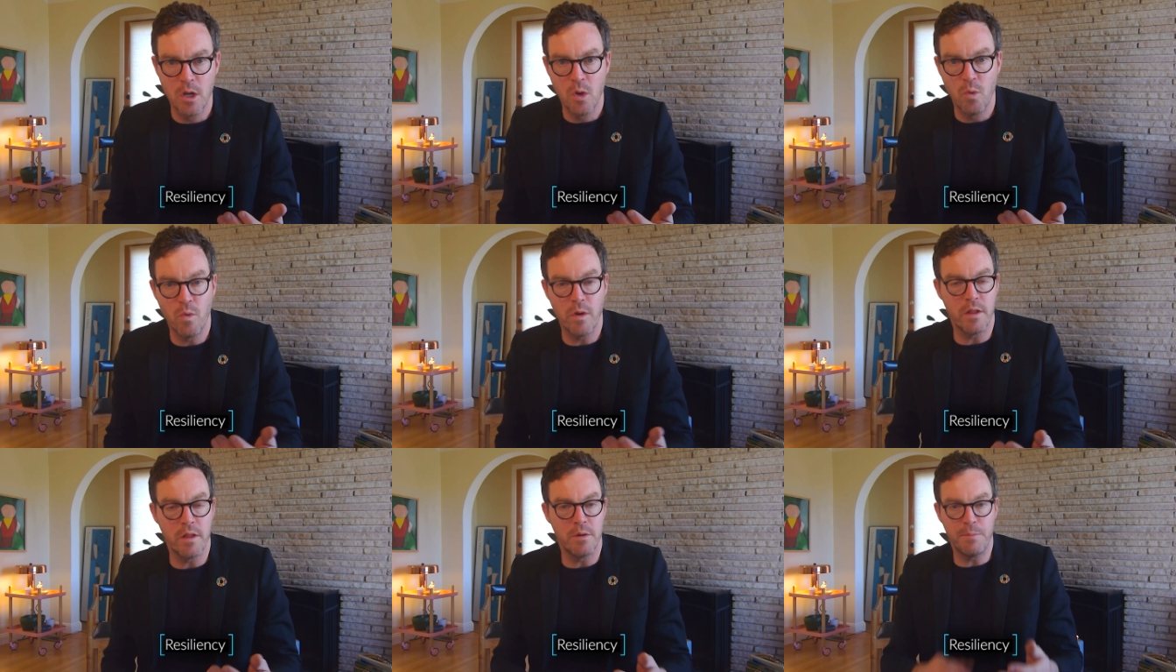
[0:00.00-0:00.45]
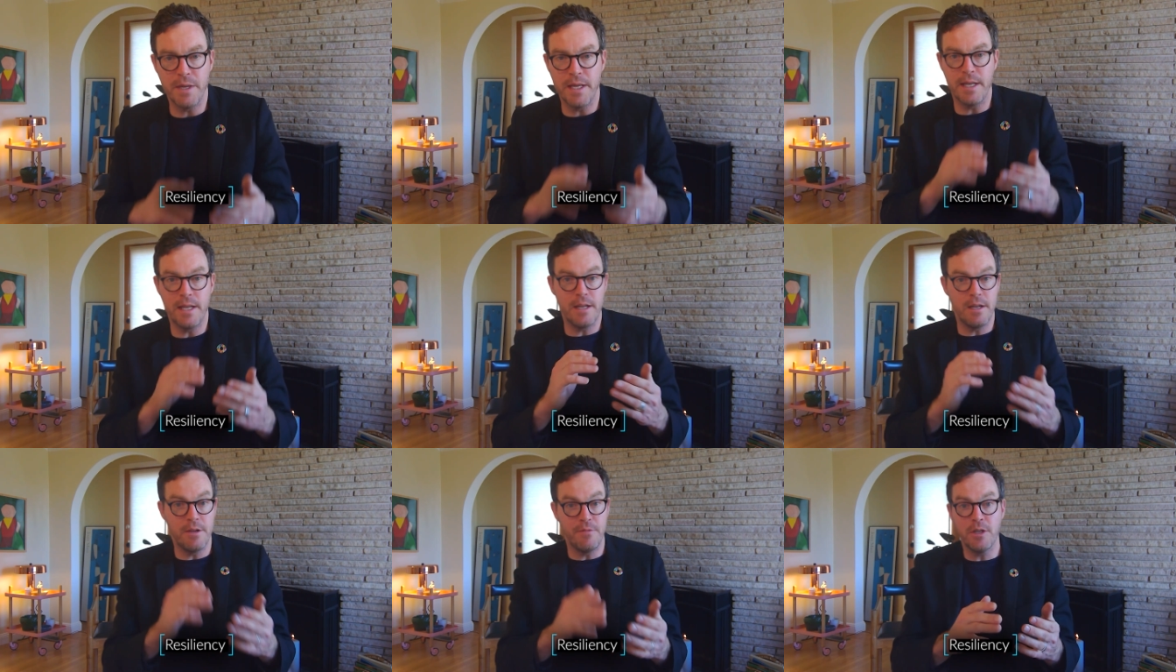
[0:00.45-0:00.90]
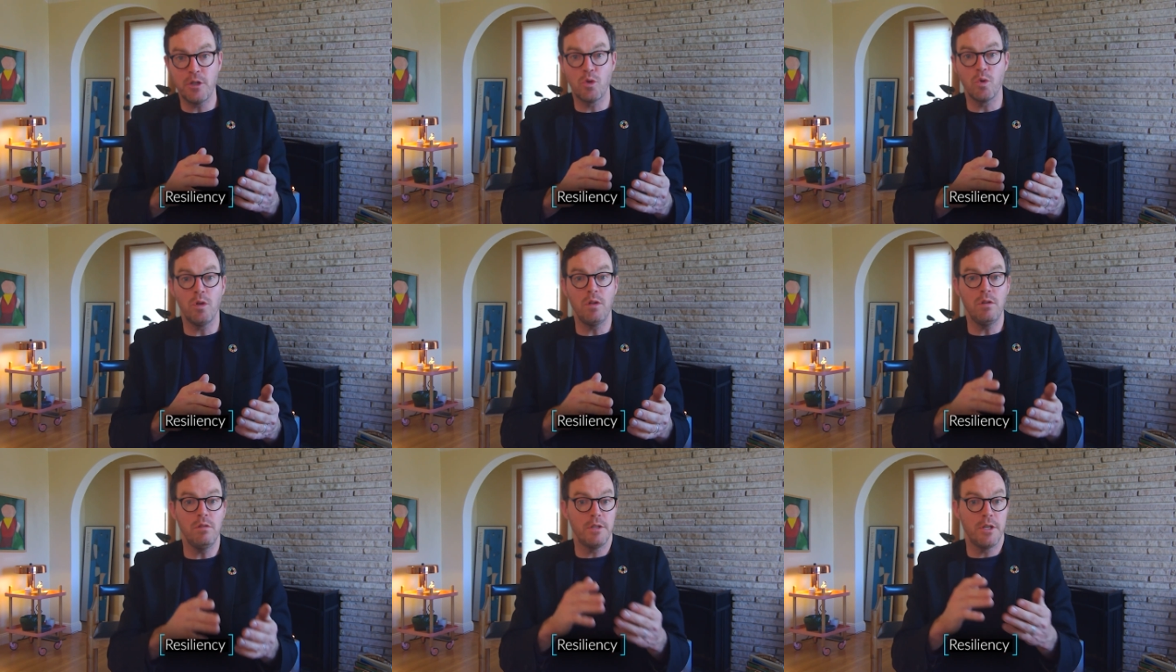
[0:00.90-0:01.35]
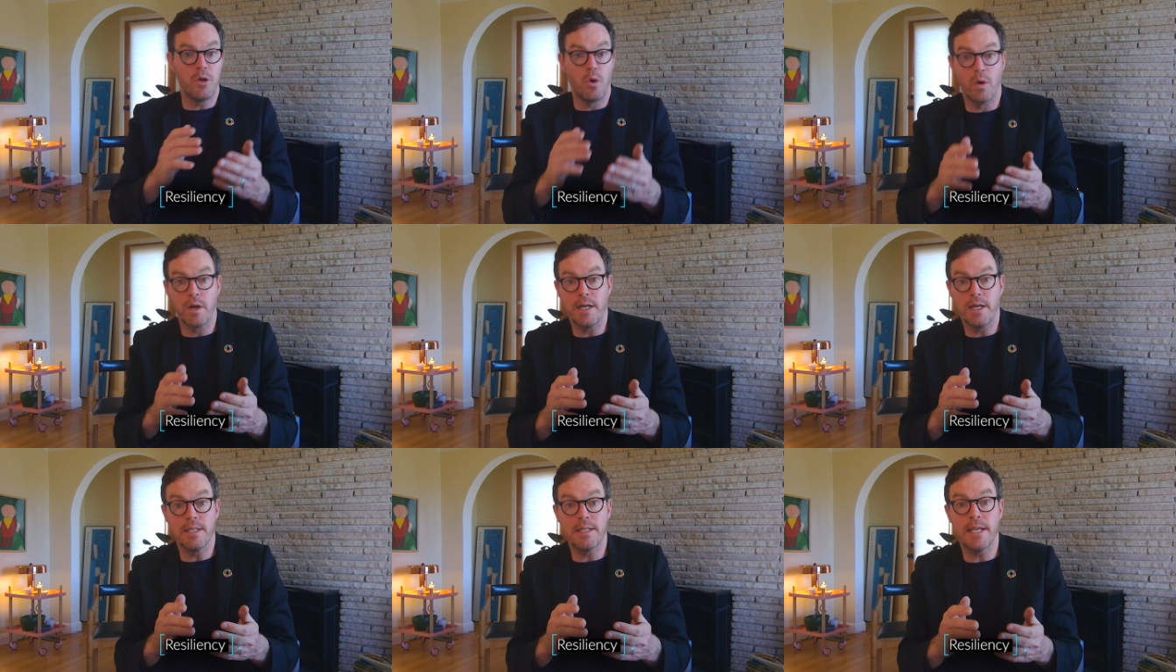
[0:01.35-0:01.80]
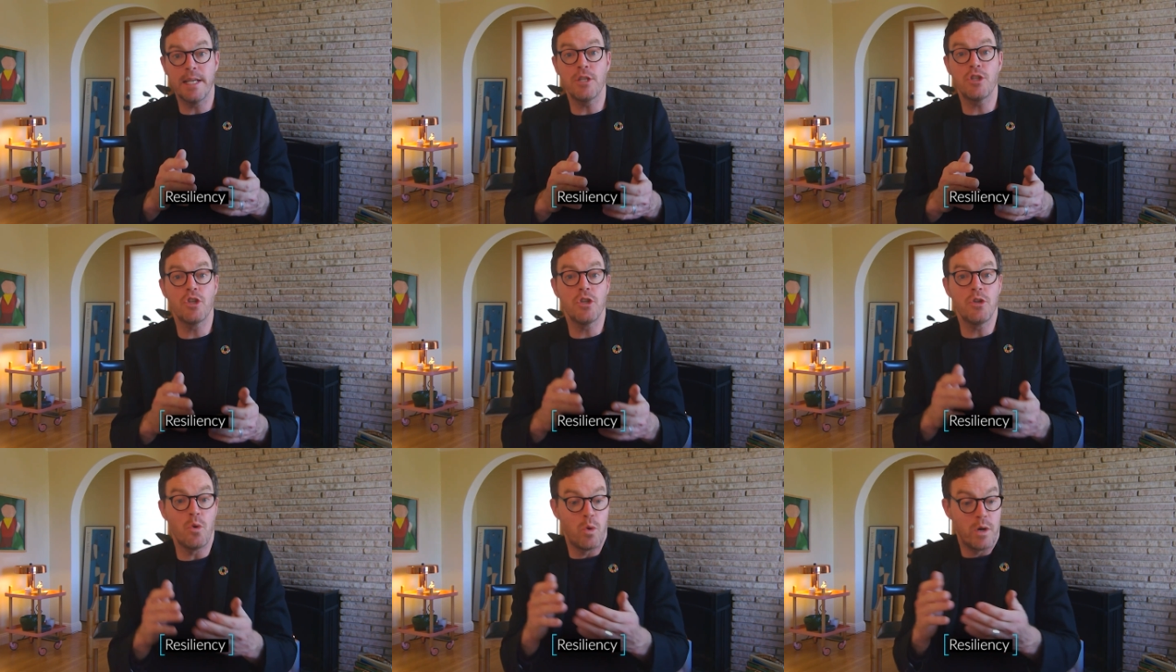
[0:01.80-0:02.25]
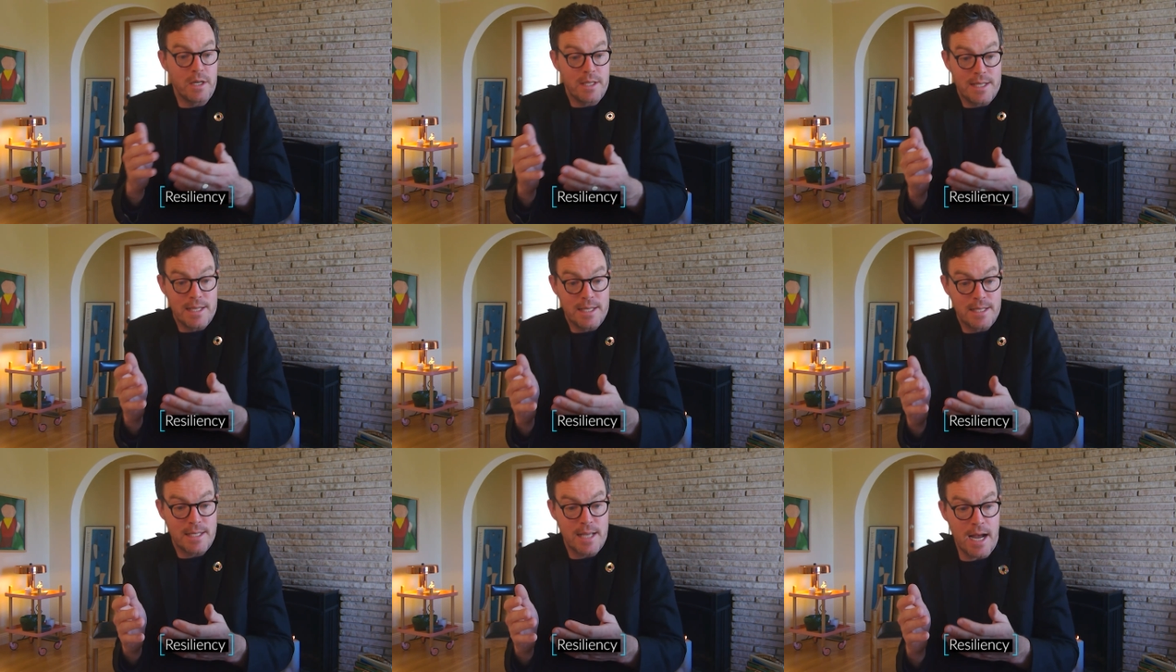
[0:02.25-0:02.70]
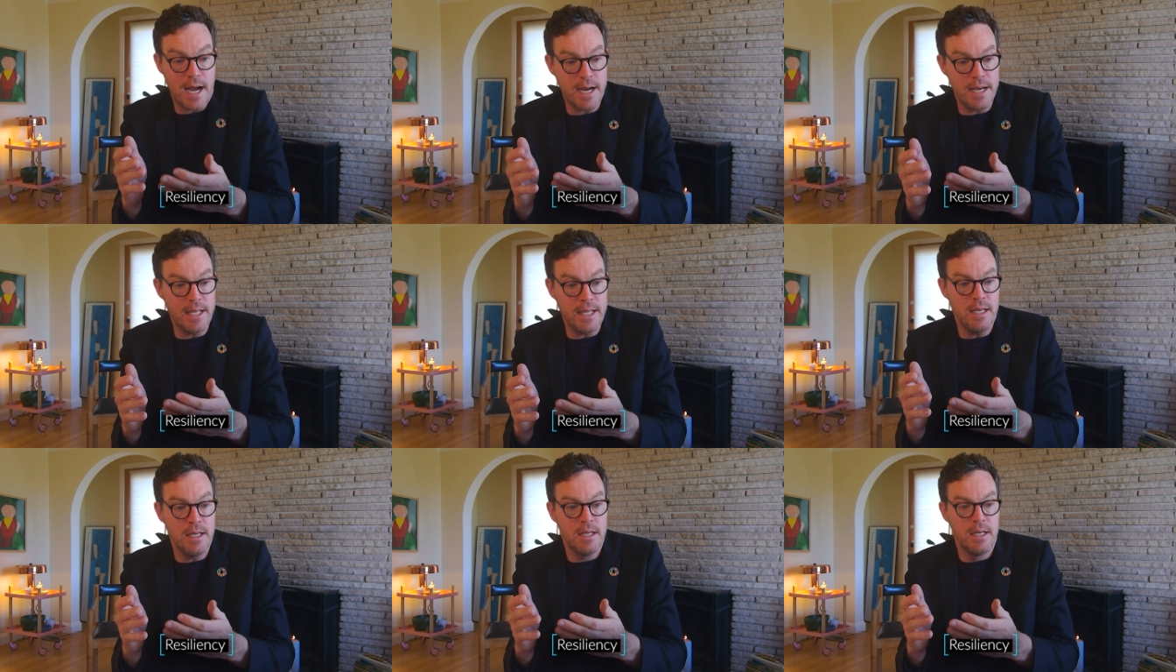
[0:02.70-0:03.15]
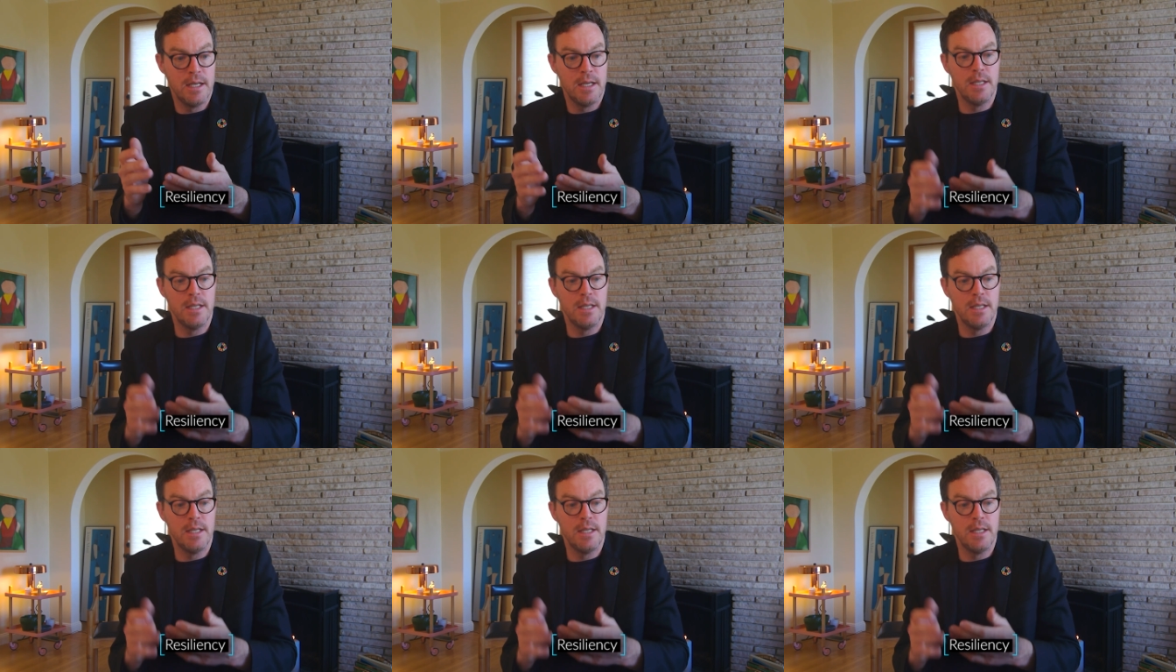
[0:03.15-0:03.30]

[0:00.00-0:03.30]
whether it be an individual, an organization, or a society,